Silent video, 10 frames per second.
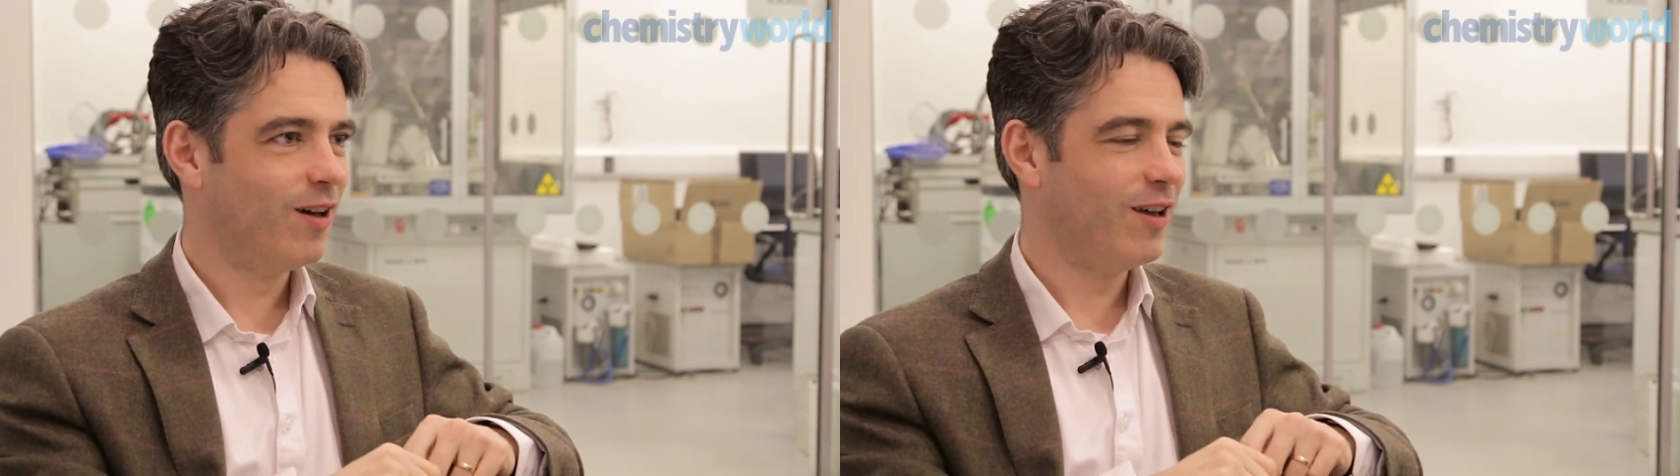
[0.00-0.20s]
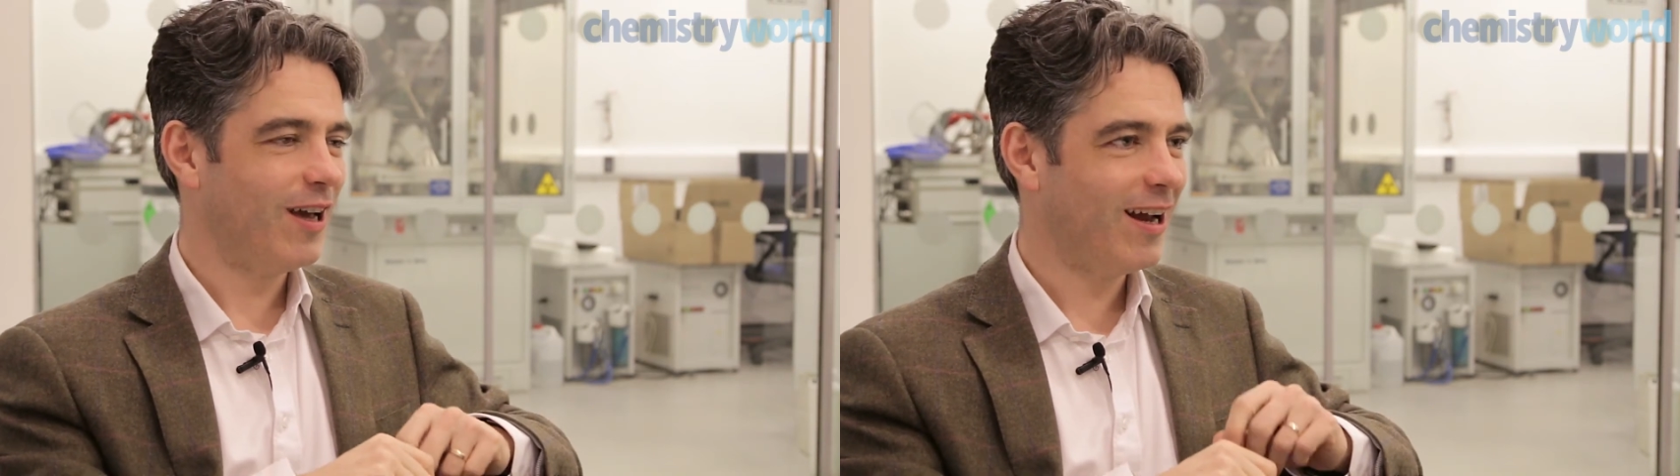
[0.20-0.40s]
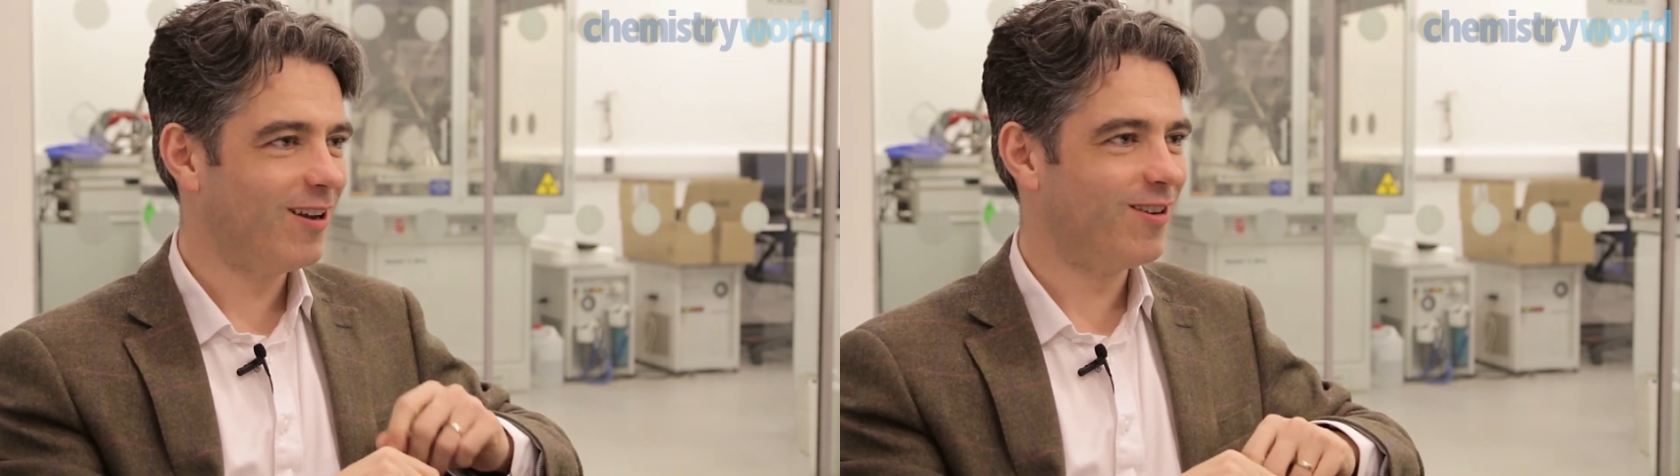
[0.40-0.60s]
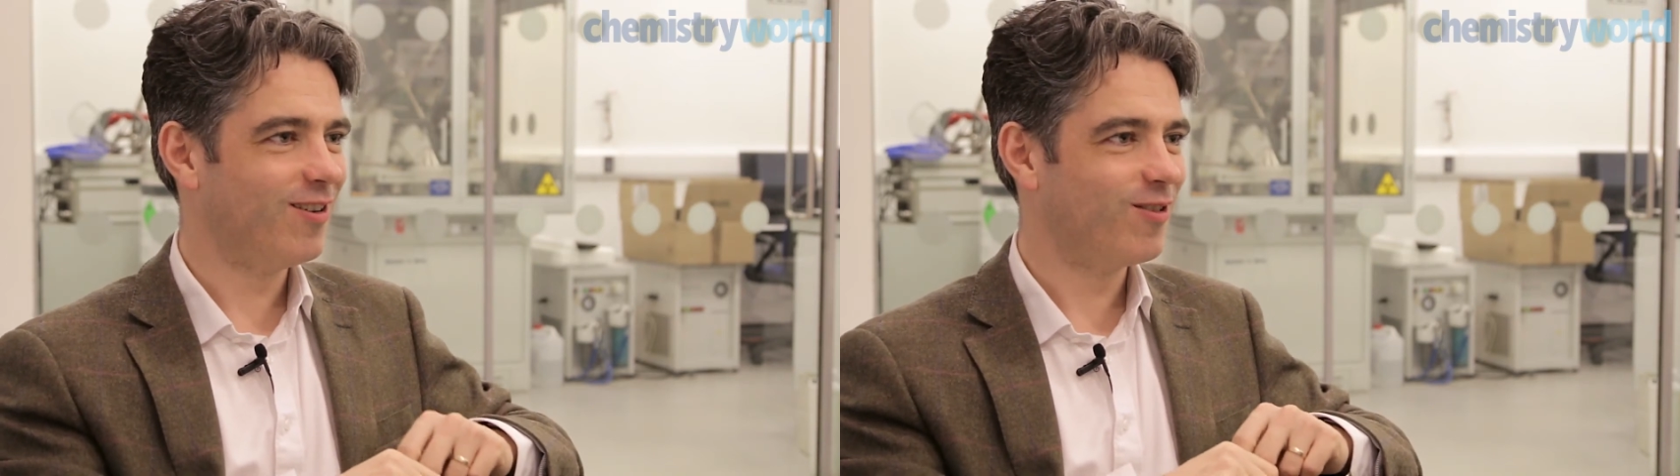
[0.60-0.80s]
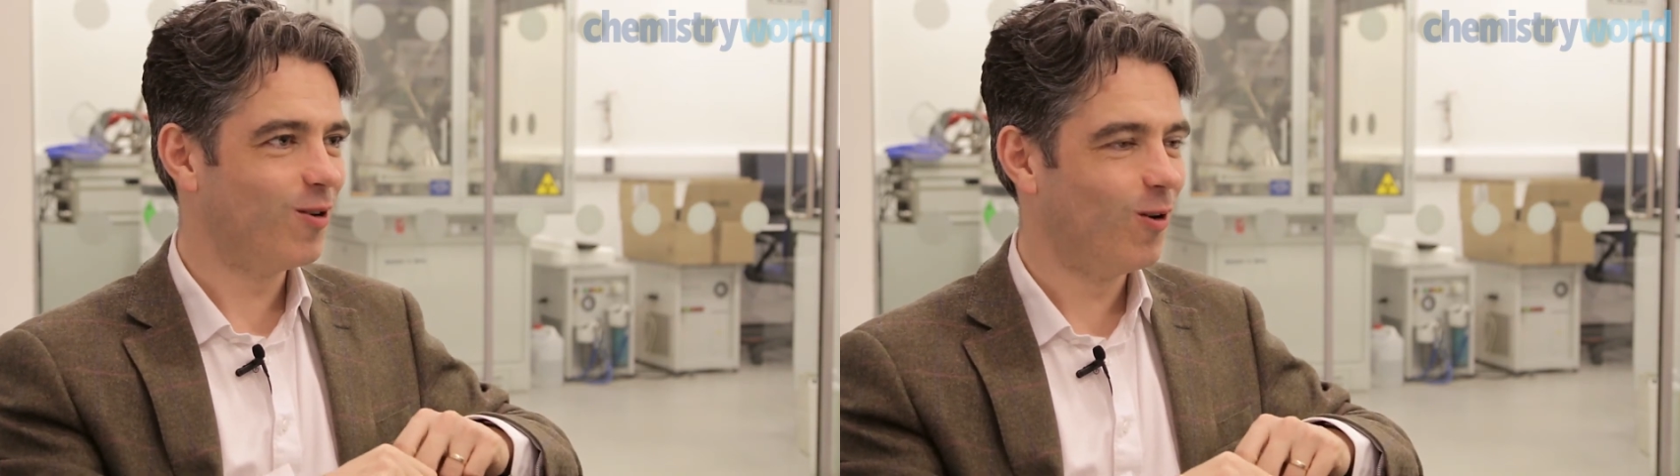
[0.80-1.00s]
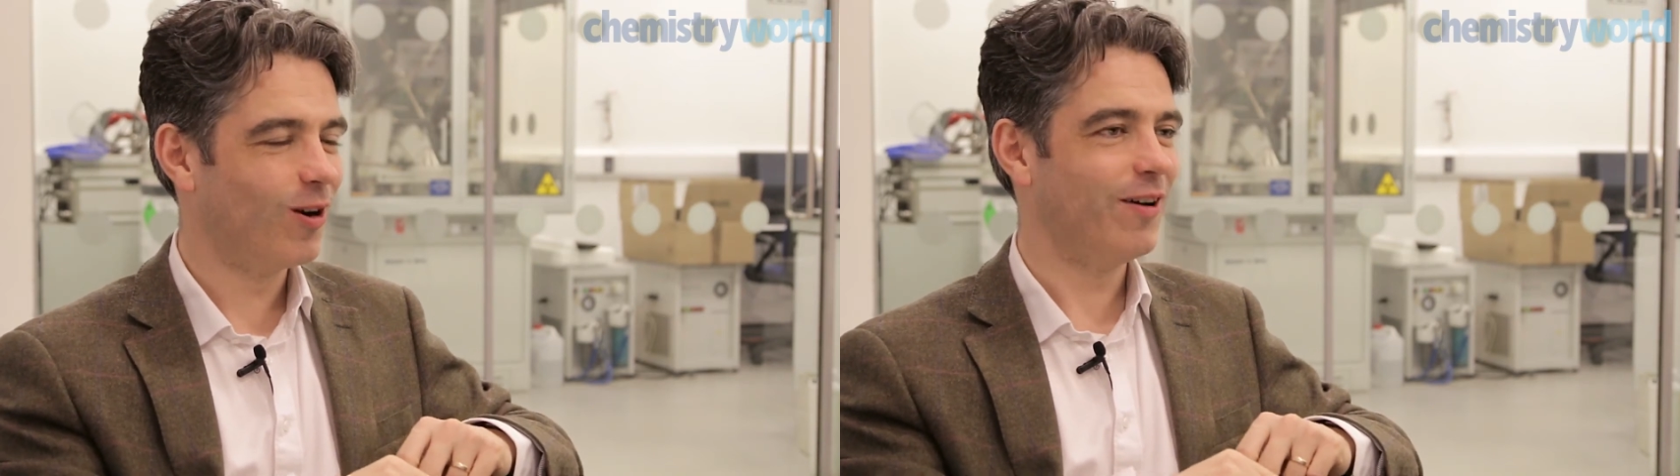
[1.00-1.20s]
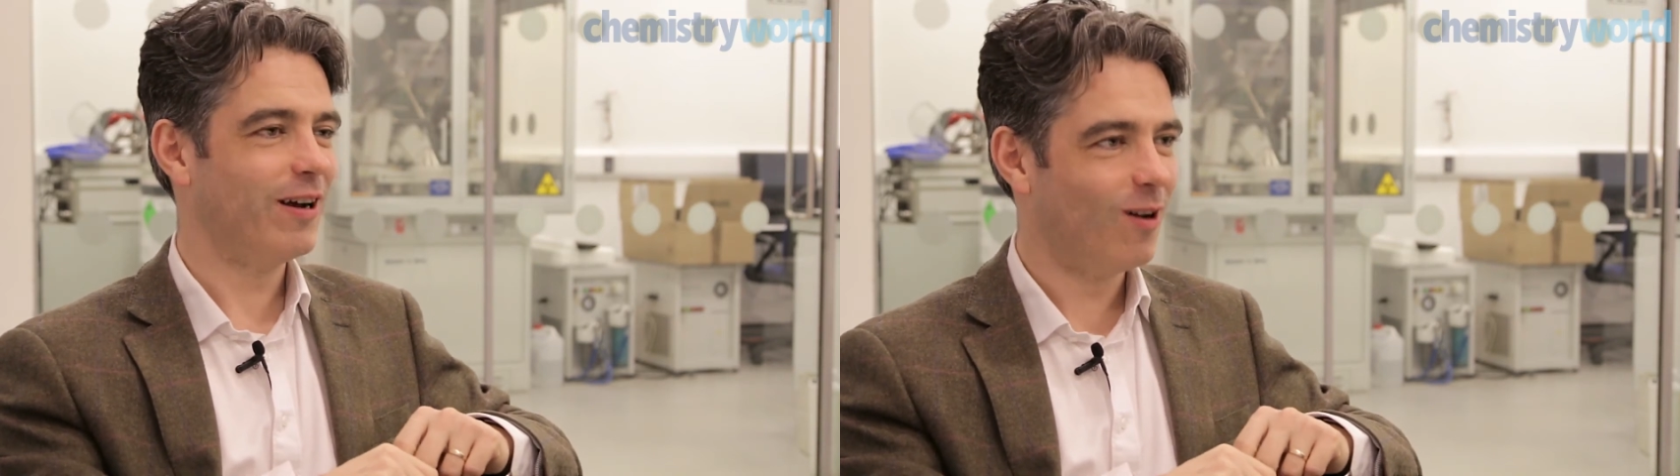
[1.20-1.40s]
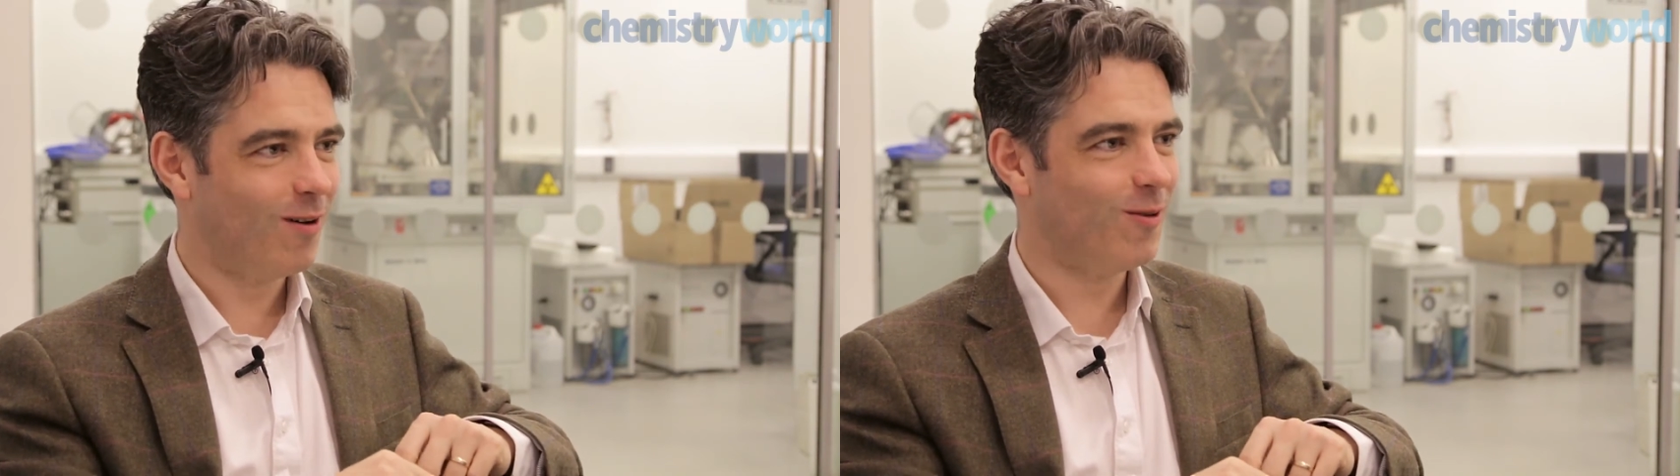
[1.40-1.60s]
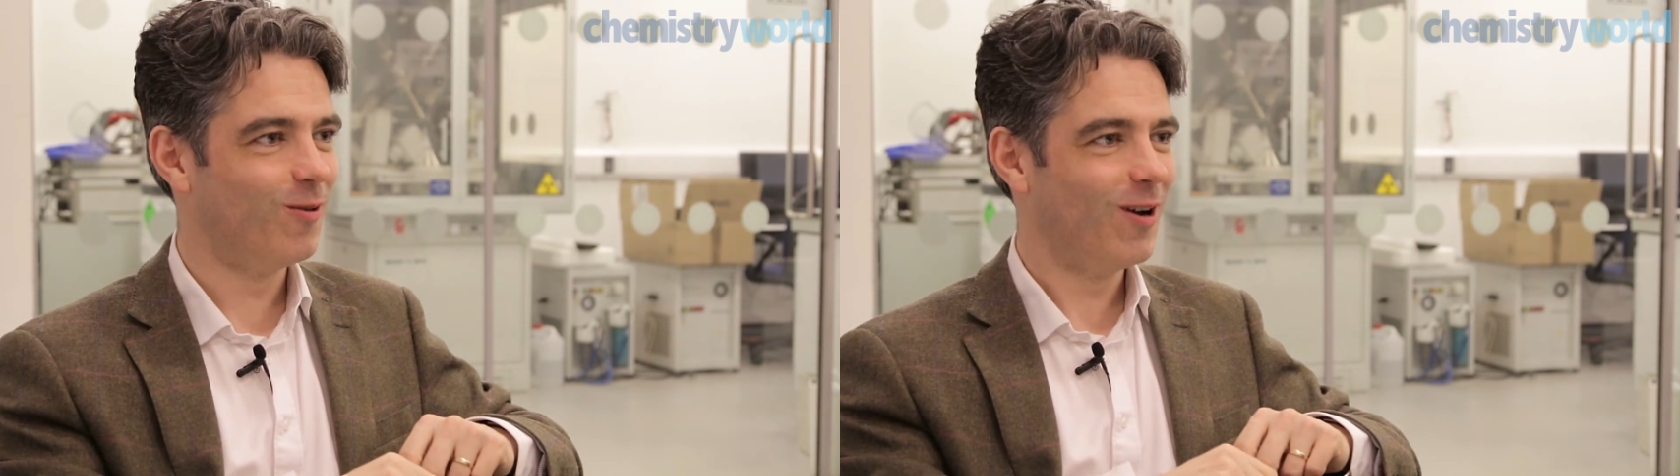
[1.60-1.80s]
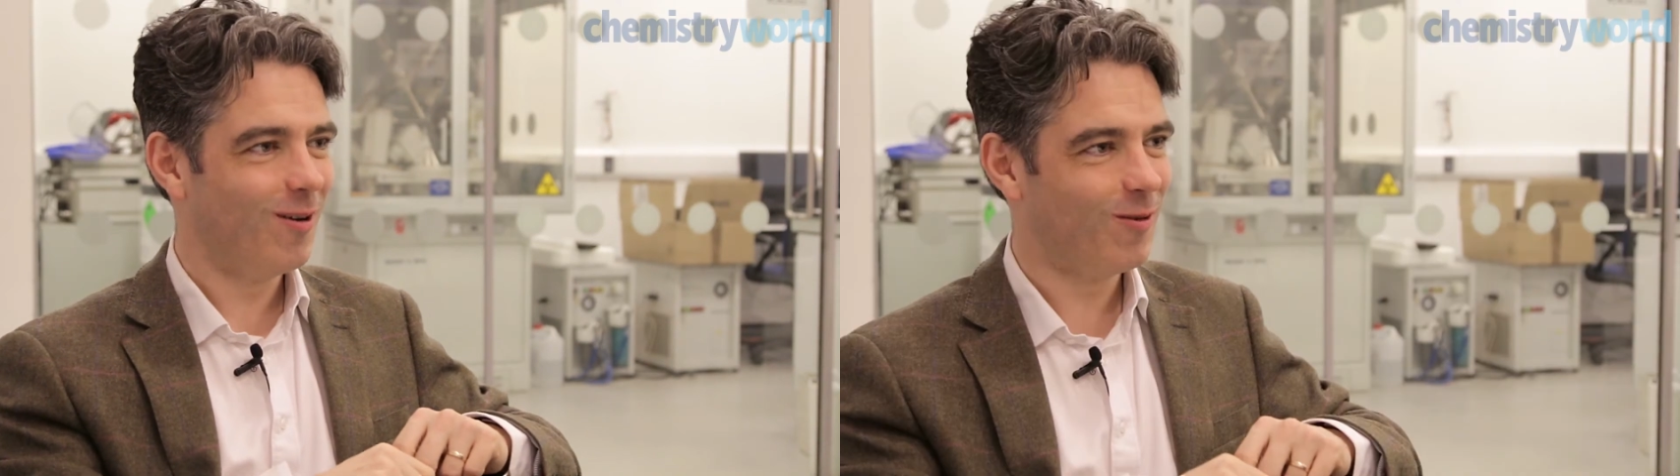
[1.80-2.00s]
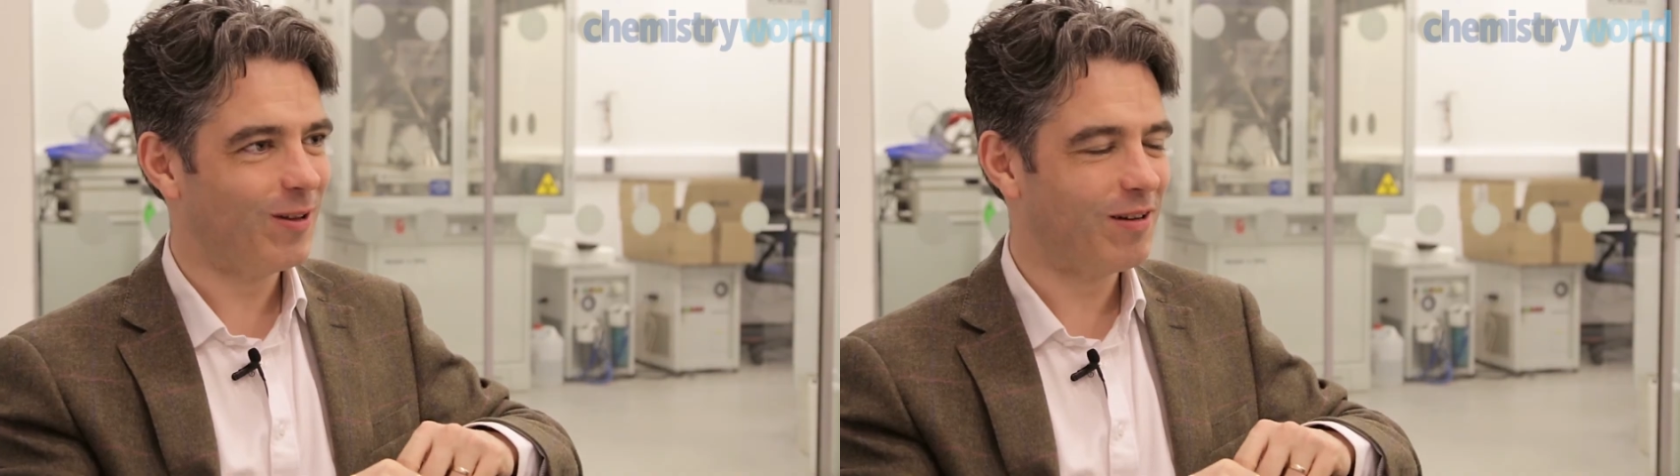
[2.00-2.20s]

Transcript: the editor's door going novel, novel,